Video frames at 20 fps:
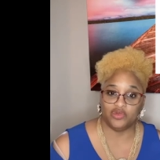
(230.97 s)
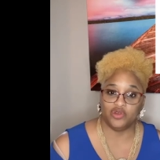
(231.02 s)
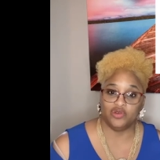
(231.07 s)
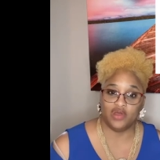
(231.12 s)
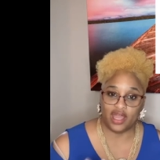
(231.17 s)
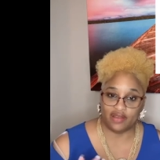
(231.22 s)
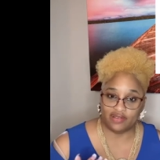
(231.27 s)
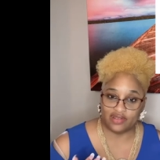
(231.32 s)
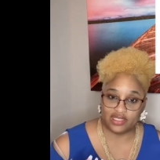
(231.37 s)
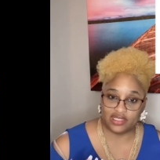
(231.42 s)
you
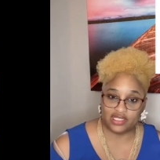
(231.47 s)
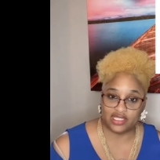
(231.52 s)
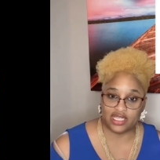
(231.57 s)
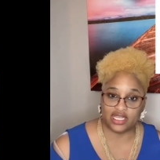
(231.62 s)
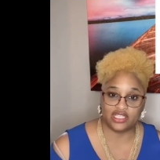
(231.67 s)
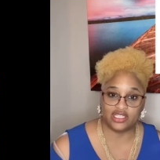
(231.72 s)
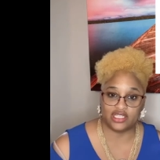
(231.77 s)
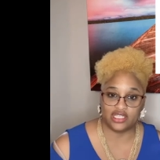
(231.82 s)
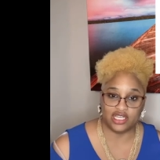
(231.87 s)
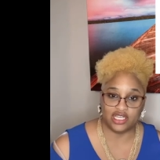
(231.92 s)
have
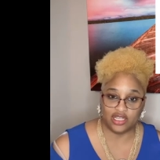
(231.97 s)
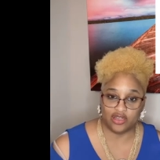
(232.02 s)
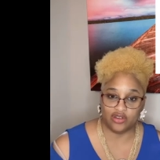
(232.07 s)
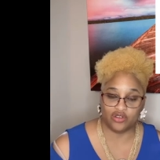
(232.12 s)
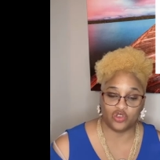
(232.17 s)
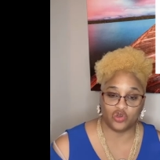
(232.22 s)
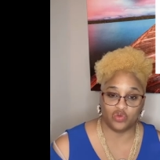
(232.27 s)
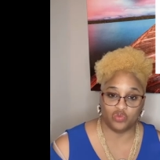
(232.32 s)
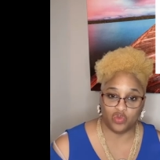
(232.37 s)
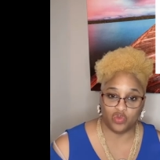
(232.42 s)
six
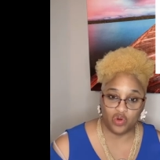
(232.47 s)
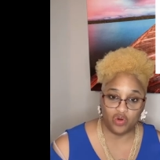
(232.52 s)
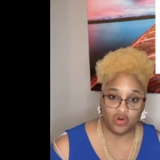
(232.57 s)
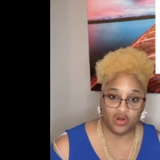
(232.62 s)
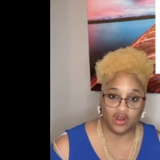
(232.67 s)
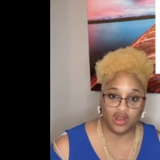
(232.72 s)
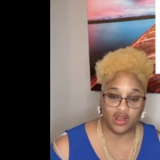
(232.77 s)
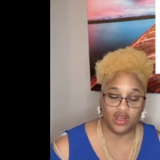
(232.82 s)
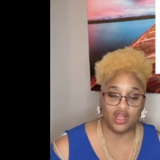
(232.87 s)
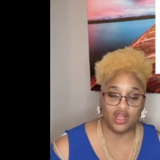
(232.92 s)
years or
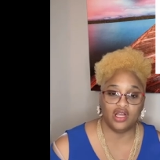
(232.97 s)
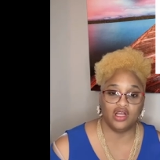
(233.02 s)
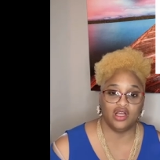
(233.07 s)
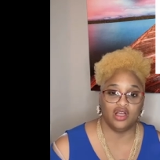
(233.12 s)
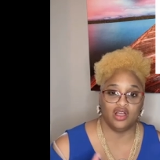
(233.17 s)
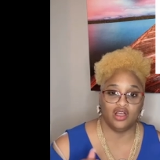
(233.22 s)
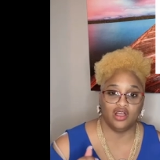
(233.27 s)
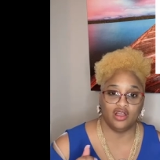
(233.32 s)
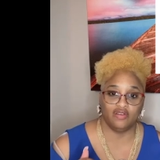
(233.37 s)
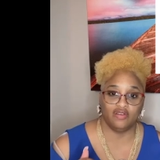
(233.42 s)
more
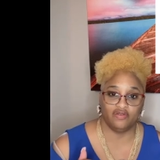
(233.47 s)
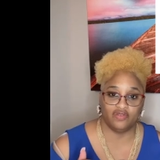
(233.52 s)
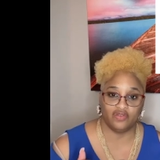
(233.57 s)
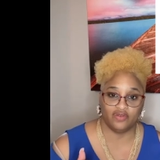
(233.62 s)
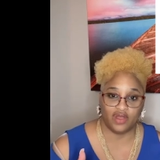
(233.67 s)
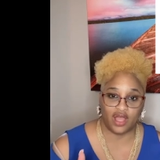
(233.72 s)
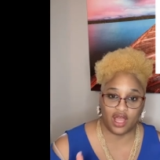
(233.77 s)
of